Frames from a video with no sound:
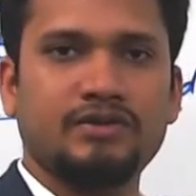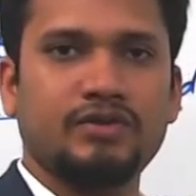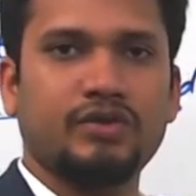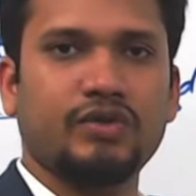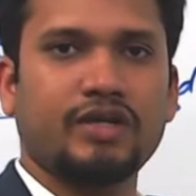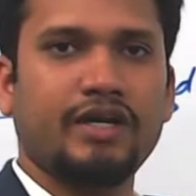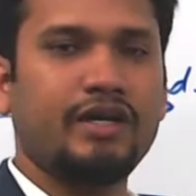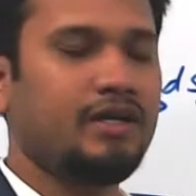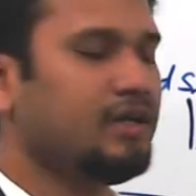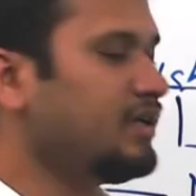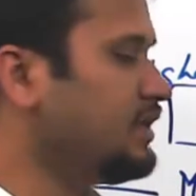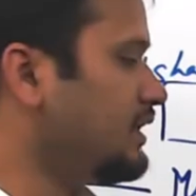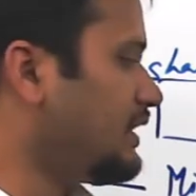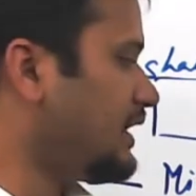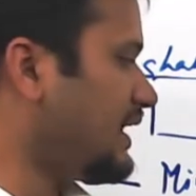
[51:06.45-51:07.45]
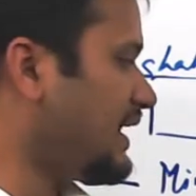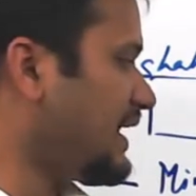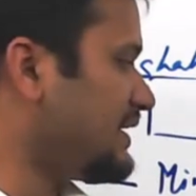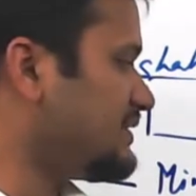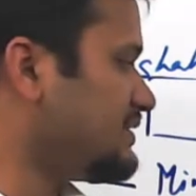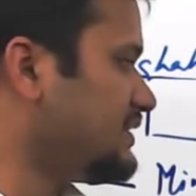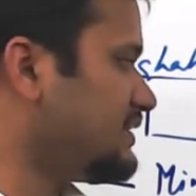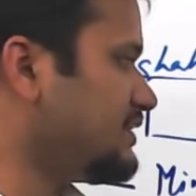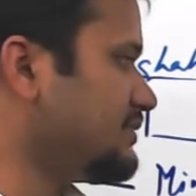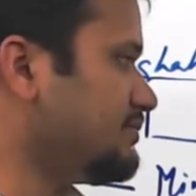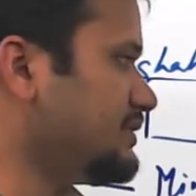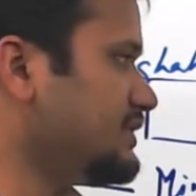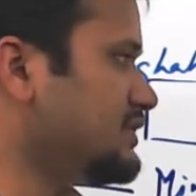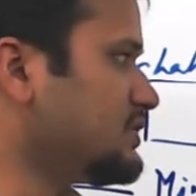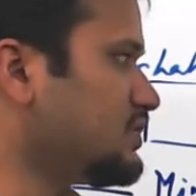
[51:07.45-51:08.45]
Okay, HTTP
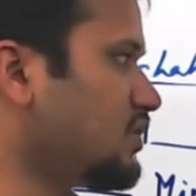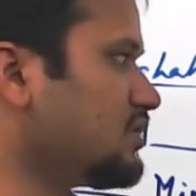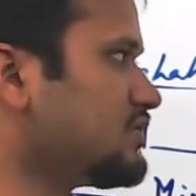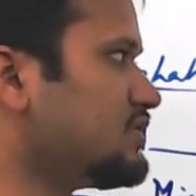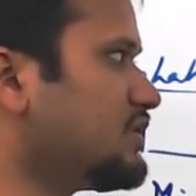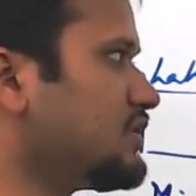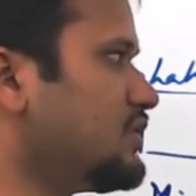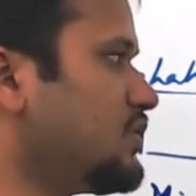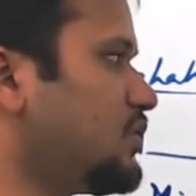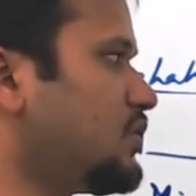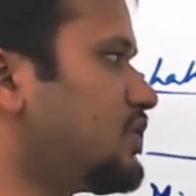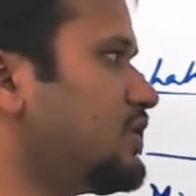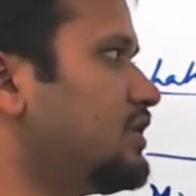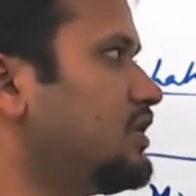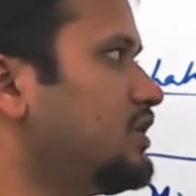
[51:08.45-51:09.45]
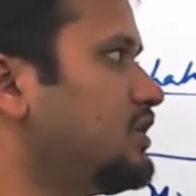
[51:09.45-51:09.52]
is not secure,